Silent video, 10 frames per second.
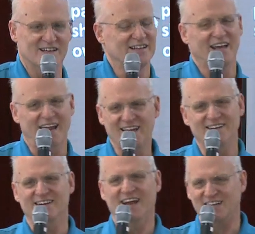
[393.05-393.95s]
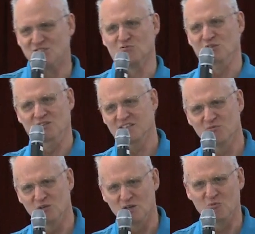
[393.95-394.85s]
They ain't natural
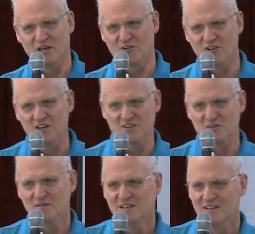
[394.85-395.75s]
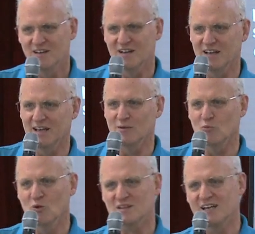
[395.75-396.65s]
in one way or another.
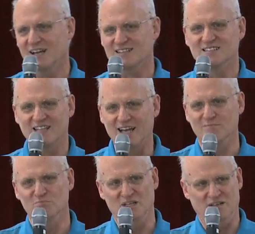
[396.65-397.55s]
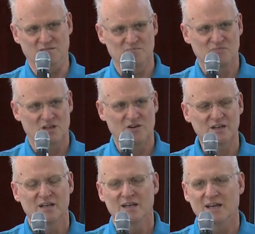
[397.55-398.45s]
And what the heck does that mean? All
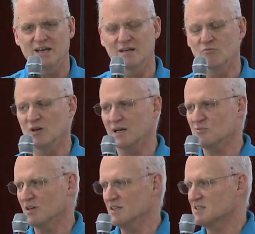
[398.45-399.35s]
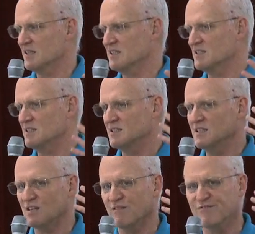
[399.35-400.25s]
right? And what I'm trying to suggest is
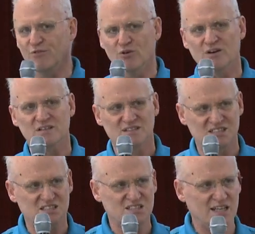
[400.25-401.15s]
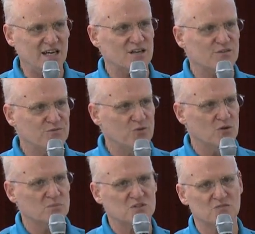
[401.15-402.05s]
these are 4 distinct
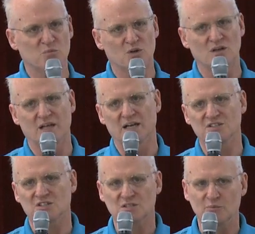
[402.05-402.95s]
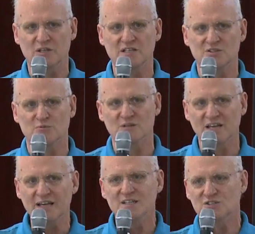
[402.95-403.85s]
forms of moral logic, somewhat
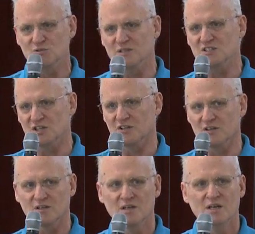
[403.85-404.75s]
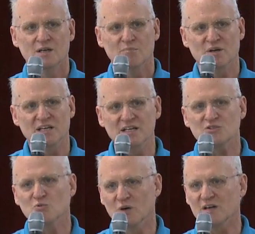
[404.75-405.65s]
interrelated to each other, but
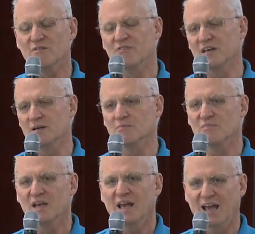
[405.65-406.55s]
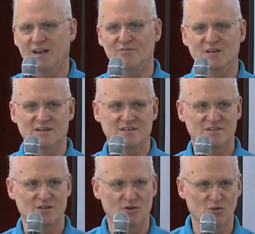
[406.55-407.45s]
each one of them having
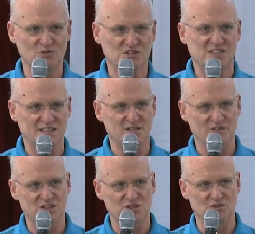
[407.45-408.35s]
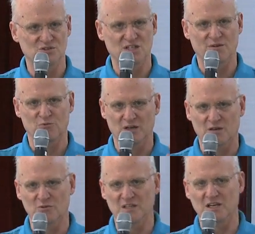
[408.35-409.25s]
their own sets of issues that if we're
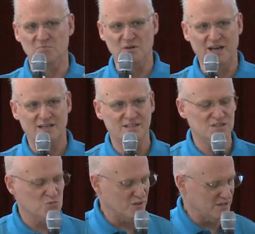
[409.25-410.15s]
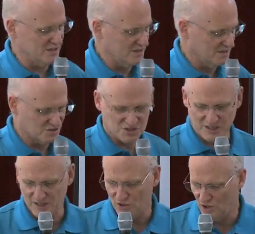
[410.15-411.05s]
going to really unpack this, we need to
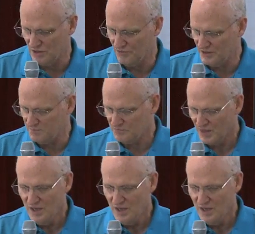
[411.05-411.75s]
understand all of them.